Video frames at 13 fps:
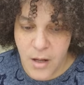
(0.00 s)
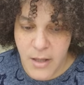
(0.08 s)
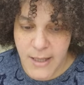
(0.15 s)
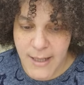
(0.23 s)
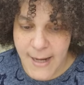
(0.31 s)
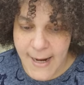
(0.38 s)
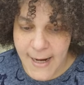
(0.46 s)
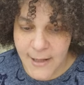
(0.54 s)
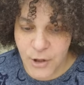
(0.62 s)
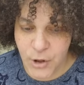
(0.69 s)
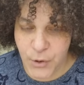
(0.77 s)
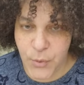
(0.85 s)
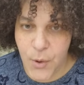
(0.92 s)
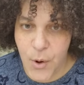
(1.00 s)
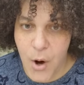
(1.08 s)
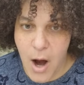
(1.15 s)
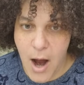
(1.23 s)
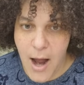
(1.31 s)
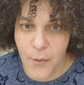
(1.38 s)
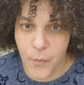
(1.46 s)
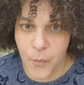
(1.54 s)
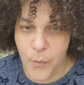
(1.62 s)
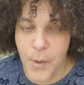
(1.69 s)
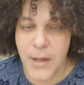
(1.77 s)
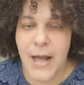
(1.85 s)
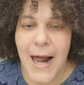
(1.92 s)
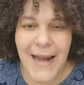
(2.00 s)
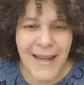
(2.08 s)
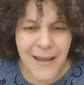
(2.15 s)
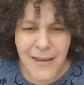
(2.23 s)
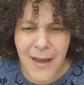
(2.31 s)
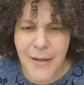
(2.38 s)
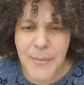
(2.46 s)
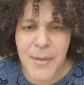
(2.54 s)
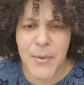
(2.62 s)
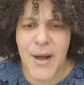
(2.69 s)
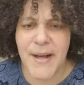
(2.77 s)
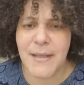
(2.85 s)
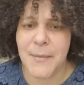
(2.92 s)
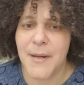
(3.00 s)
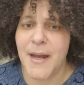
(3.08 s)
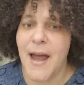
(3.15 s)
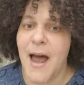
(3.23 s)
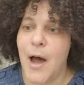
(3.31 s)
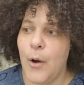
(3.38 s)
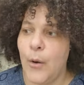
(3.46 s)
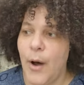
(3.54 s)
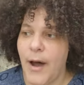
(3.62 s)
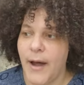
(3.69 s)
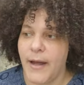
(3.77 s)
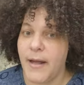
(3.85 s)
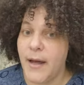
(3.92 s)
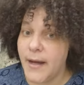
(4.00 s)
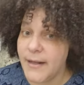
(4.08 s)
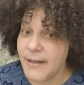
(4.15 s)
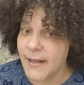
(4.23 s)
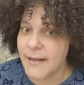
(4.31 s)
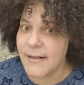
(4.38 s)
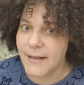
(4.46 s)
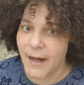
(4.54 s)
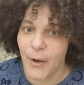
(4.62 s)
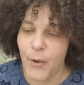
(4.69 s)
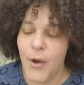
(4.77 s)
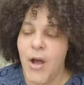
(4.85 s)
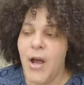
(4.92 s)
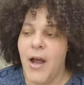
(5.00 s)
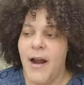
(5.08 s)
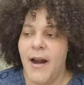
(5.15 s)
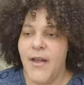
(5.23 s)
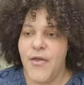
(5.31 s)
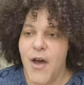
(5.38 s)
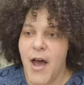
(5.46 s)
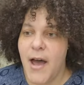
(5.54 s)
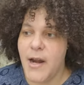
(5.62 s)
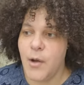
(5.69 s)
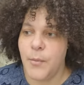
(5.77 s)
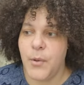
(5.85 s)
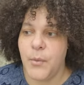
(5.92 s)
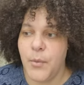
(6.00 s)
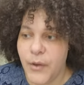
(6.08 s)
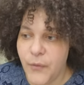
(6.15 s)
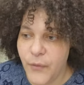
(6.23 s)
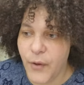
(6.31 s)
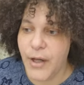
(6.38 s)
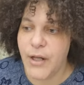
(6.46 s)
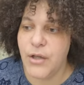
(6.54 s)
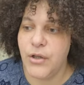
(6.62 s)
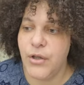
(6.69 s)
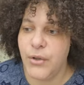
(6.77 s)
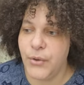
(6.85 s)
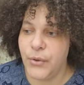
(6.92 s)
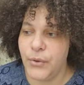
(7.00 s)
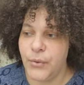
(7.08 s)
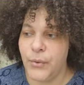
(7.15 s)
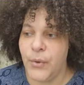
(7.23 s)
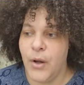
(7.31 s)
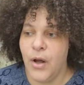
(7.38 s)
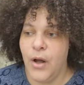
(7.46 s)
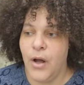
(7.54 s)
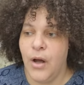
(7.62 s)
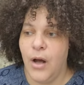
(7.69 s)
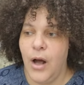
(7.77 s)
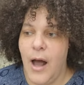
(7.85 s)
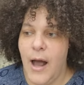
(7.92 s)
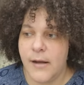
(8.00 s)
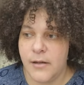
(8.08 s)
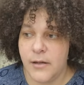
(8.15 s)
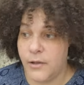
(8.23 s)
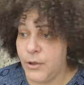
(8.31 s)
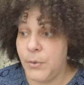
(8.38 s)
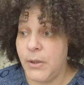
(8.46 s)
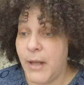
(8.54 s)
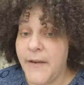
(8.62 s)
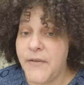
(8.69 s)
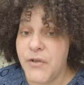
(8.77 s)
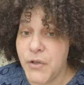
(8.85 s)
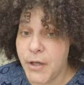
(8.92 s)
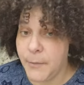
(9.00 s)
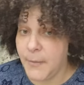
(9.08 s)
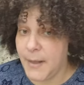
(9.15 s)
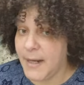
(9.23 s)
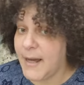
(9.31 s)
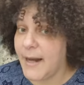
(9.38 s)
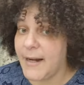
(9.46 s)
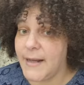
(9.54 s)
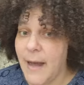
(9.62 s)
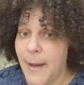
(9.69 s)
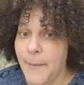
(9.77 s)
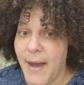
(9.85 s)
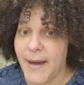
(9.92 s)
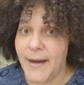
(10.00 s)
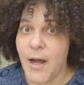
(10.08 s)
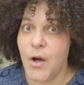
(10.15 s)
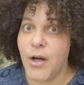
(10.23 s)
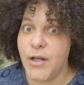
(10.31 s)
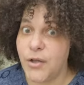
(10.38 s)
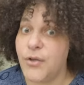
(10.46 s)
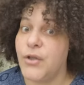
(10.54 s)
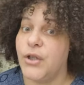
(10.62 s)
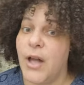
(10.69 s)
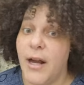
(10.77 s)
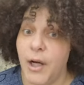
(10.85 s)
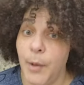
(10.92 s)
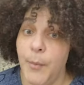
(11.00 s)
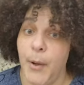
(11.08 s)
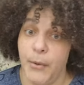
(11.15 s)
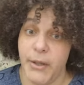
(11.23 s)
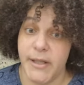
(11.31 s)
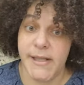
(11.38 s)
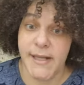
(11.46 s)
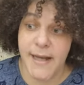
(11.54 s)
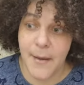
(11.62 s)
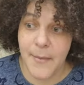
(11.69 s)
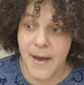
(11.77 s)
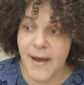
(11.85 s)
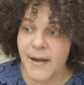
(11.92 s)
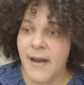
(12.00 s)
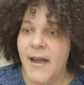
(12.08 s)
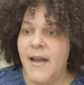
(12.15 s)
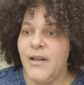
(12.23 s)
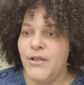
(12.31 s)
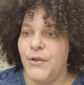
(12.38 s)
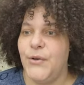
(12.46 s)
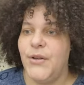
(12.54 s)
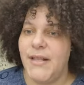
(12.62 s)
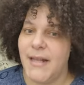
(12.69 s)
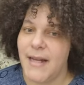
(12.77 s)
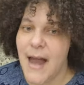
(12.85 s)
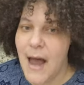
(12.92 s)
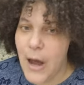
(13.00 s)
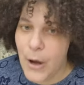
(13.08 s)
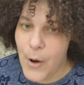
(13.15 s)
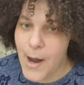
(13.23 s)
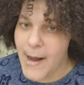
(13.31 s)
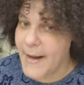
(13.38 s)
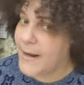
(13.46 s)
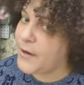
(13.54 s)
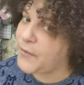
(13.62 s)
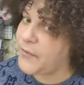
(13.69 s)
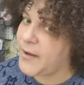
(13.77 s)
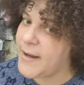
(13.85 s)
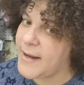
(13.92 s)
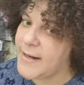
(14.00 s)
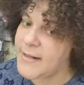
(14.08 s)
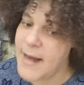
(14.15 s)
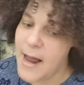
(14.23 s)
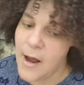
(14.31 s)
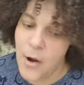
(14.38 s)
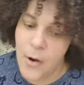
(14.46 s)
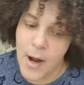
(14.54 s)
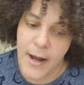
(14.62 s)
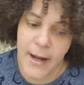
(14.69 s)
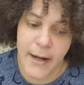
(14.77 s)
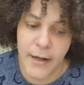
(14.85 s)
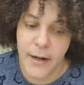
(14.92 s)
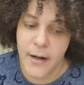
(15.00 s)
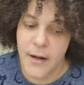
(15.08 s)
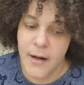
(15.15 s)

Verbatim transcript: the Kandou, I, I get a lot of people asking me how I cut things out and I thought it'll be really fun to do live stream me cutting that bag out because there's a lot of components to that bag. So you can see how I interface, how I